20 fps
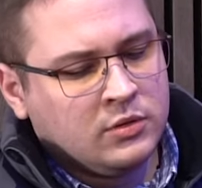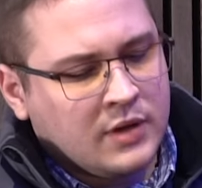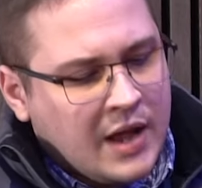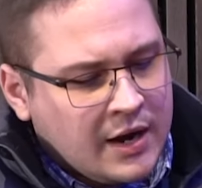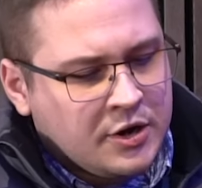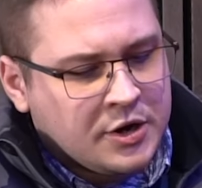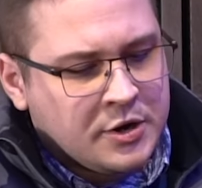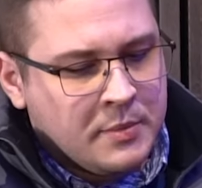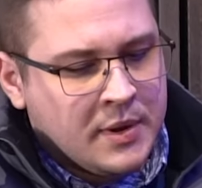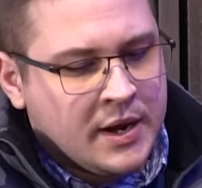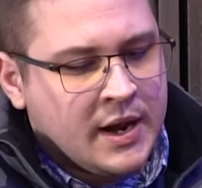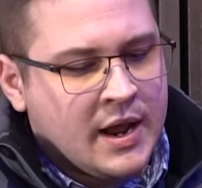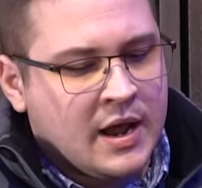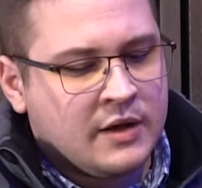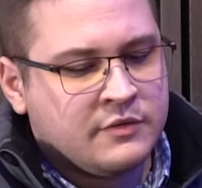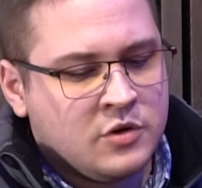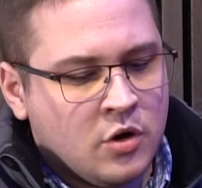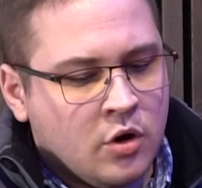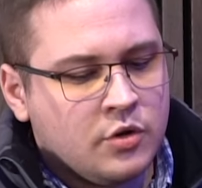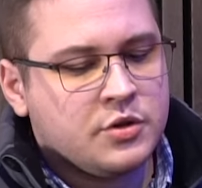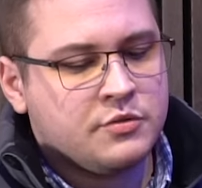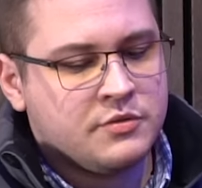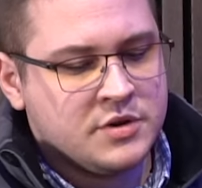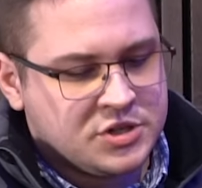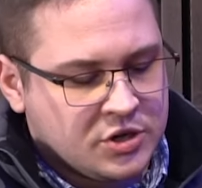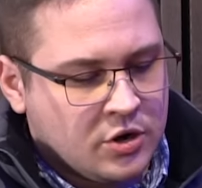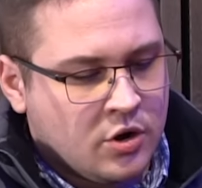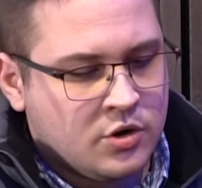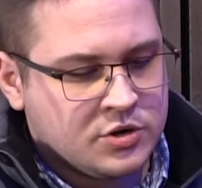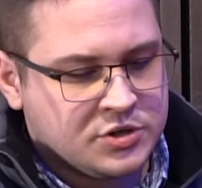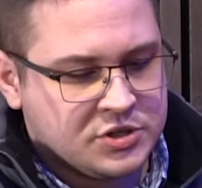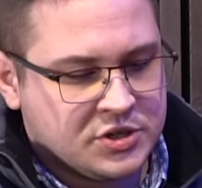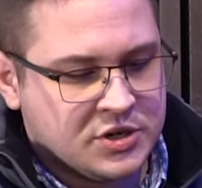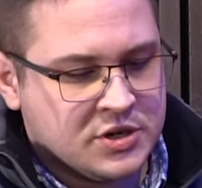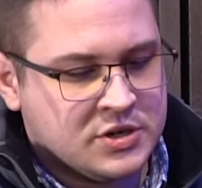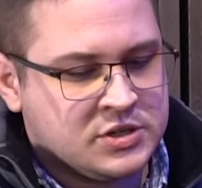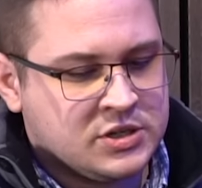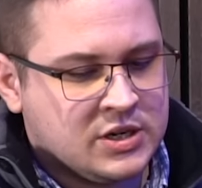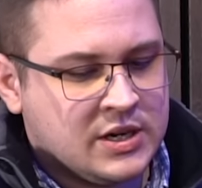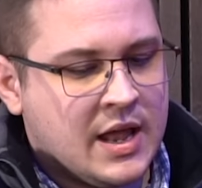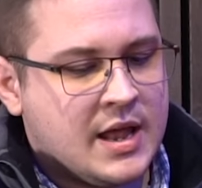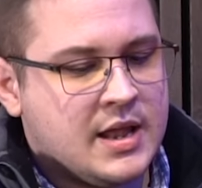hang on a minute, I've got the resources,